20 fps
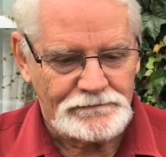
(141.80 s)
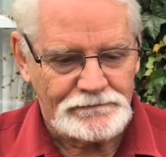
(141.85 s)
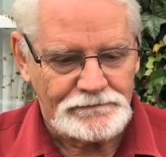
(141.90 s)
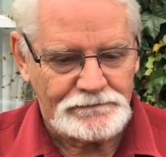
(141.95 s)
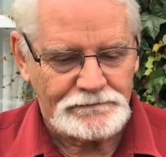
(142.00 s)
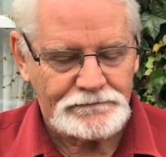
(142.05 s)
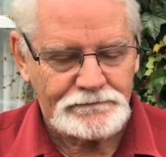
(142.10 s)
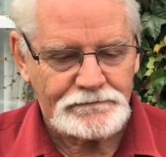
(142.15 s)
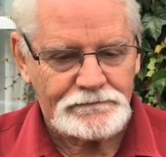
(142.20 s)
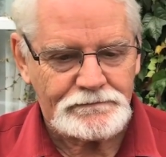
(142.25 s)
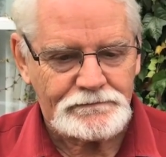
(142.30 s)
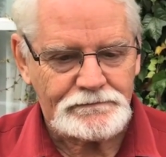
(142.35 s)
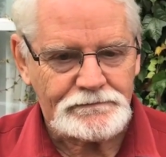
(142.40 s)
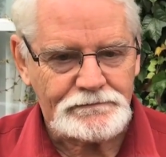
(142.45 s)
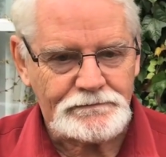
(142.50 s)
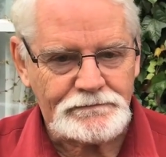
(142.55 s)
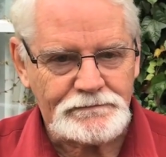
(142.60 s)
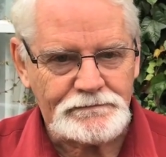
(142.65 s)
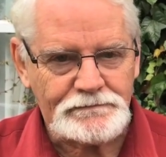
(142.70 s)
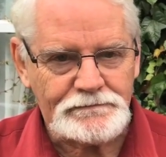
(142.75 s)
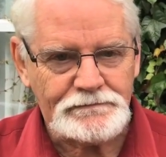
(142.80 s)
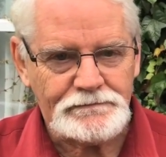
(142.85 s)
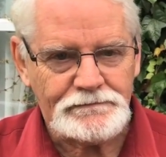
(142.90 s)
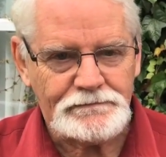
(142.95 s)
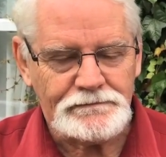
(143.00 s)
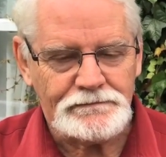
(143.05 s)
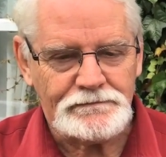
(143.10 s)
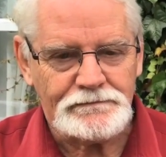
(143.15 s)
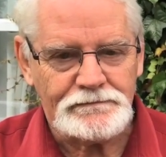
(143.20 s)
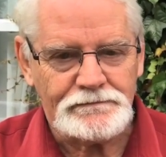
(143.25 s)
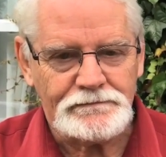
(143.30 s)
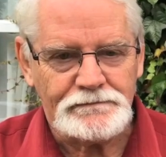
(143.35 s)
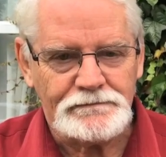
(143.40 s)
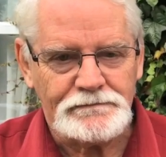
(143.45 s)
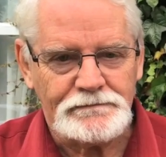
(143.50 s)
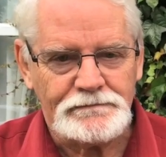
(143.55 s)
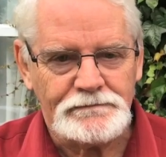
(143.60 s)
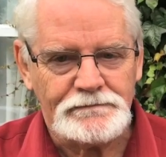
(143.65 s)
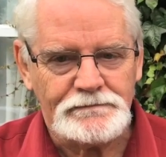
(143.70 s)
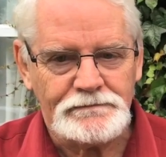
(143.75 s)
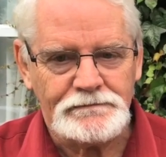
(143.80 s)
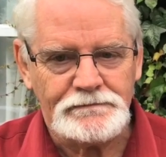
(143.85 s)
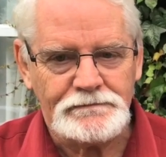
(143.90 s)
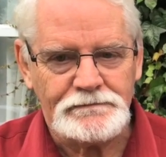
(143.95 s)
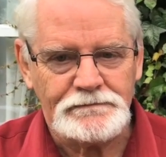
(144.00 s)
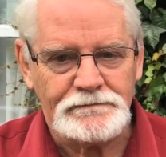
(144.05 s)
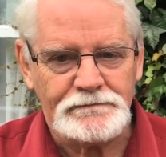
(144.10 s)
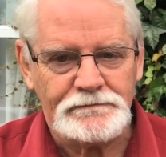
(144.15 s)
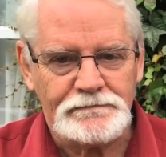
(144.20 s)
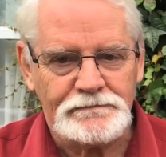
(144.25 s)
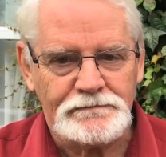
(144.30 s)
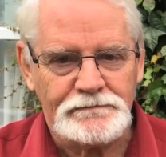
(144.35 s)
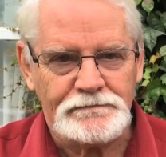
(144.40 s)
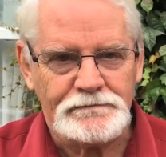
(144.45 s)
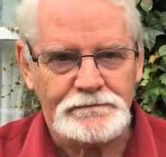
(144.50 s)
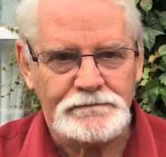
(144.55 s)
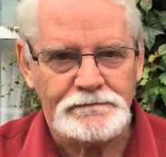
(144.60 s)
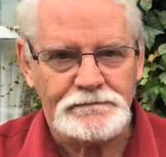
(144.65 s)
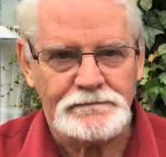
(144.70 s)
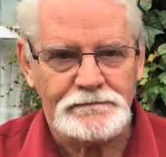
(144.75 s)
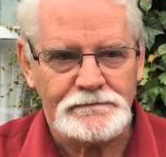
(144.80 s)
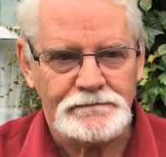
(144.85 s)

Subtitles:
This person isn't speaking.